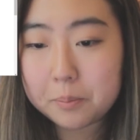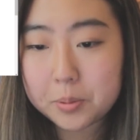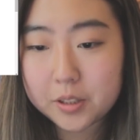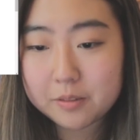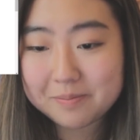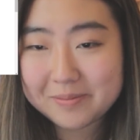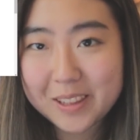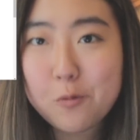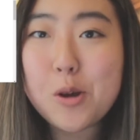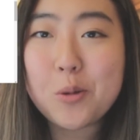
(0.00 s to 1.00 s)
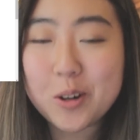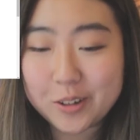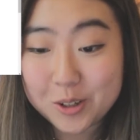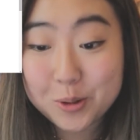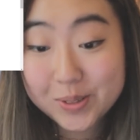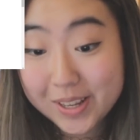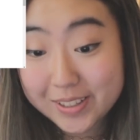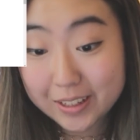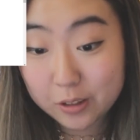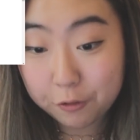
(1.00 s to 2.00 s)
But if we weren't, who
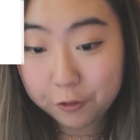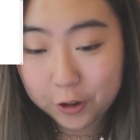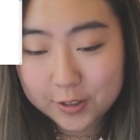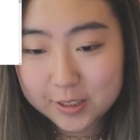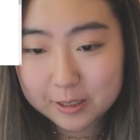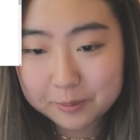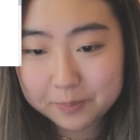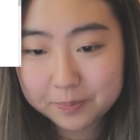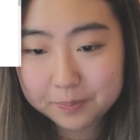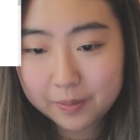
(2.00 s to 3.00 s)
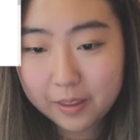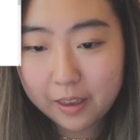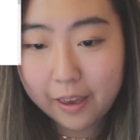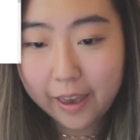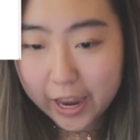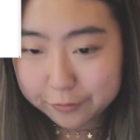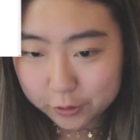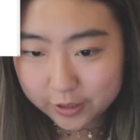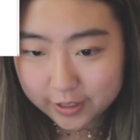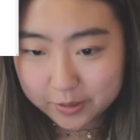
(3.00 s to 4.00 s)
says hello first?
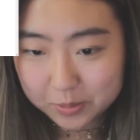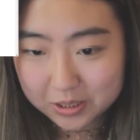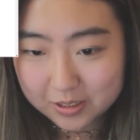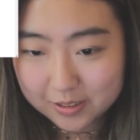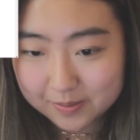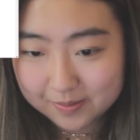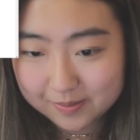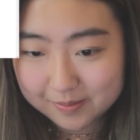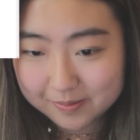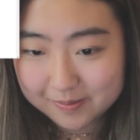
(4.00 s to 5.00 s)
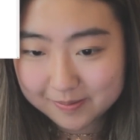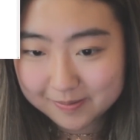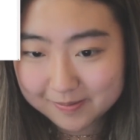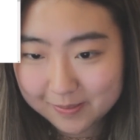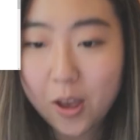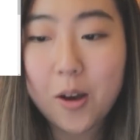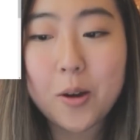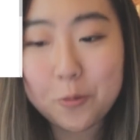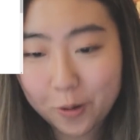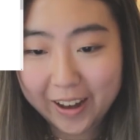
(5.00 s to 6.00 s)
Advertisement.
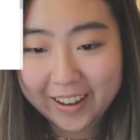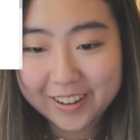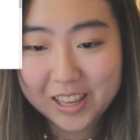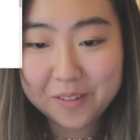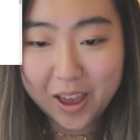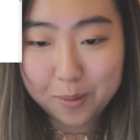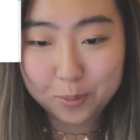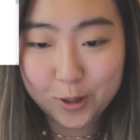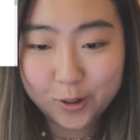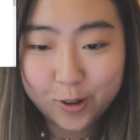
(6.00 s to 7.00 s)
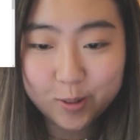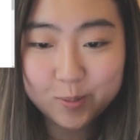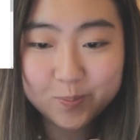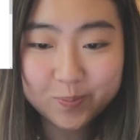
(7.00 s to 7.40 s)
Right, because I have ad block on.